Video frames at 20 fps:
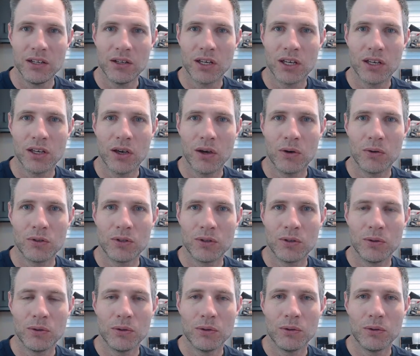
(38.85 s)
you can go
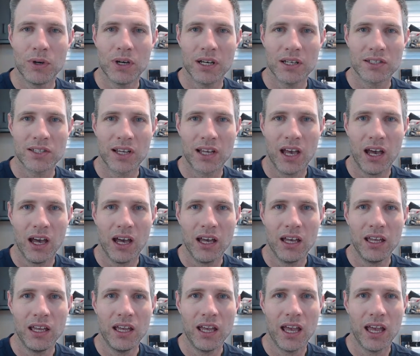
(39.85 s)
to
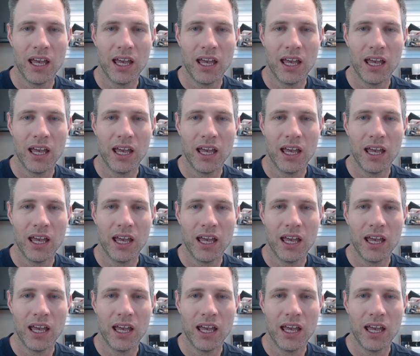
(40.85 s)
Sakai,